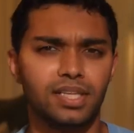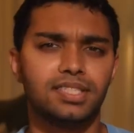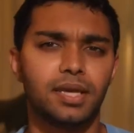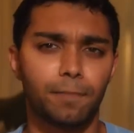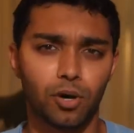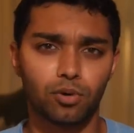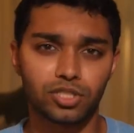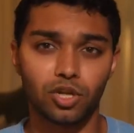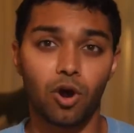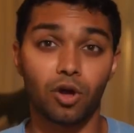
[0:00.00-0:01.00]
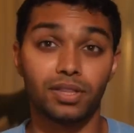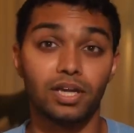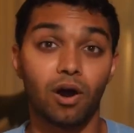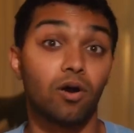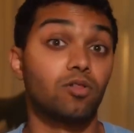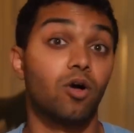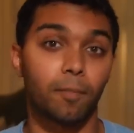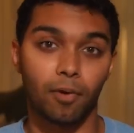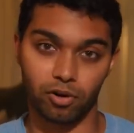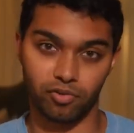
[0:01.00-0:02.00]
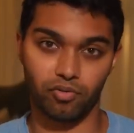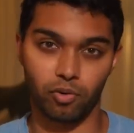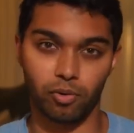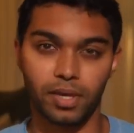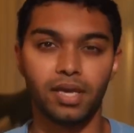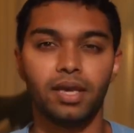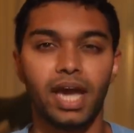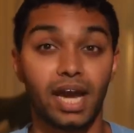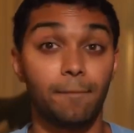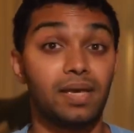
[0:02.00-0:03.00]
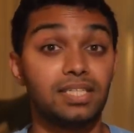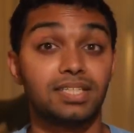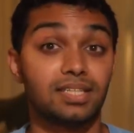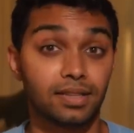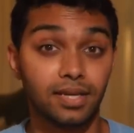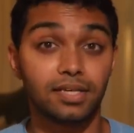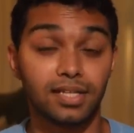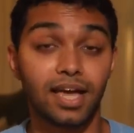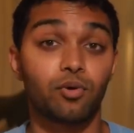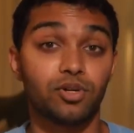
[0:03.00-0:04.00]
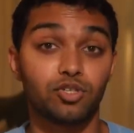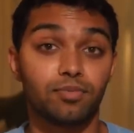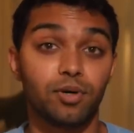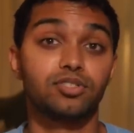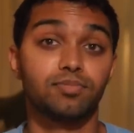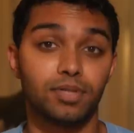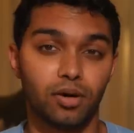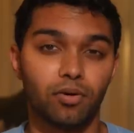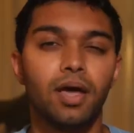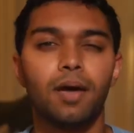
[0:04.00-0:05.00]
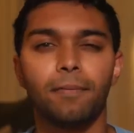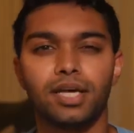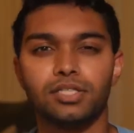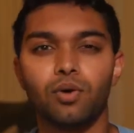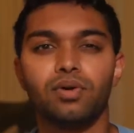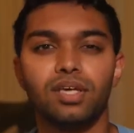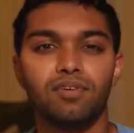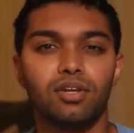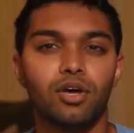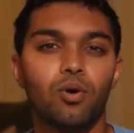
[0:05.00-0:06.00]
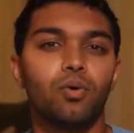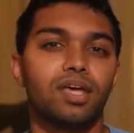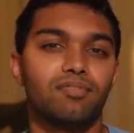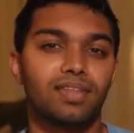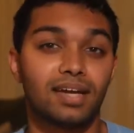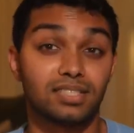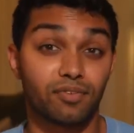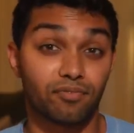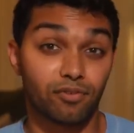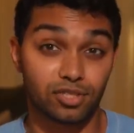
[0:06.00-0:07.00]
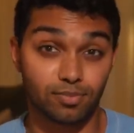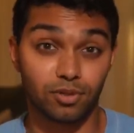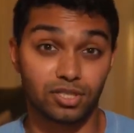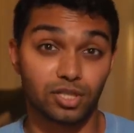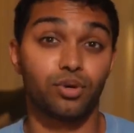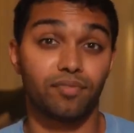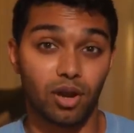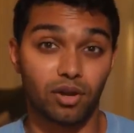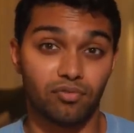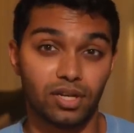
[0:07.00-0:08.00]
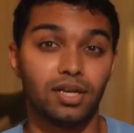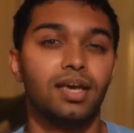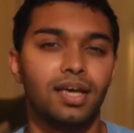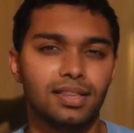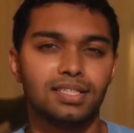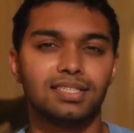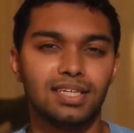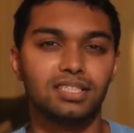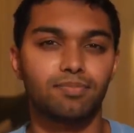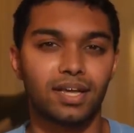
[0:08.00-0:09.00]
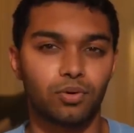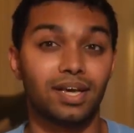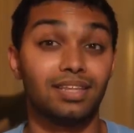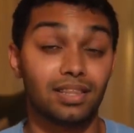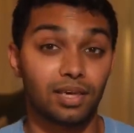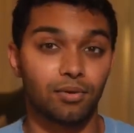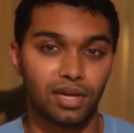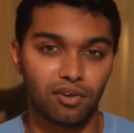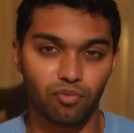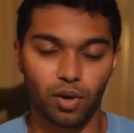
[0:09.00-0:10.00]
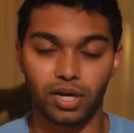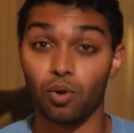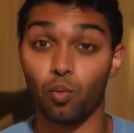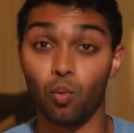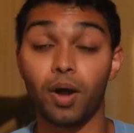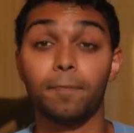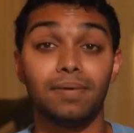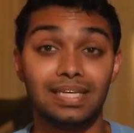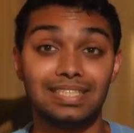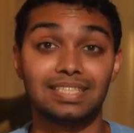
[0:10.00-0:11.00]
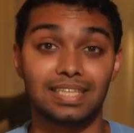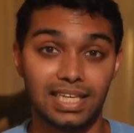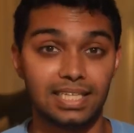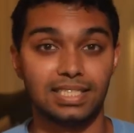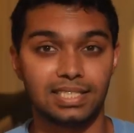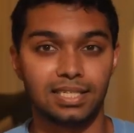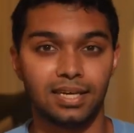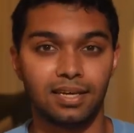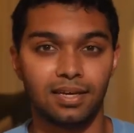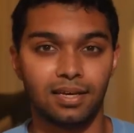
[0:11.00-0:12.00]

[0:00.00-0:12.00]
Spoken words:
is a post on the Arlong Park forum, and I'm pasting the link to that original post below, but I don't even know if that is the first person to have thought of it. This is, by the way, the theory of what One Piece is,